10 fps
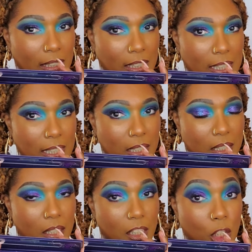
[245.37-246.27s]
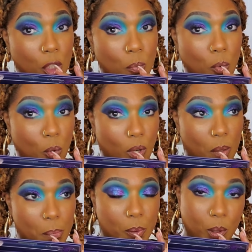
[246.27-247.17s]
leans a little more
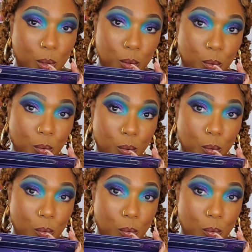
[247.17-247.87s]
blue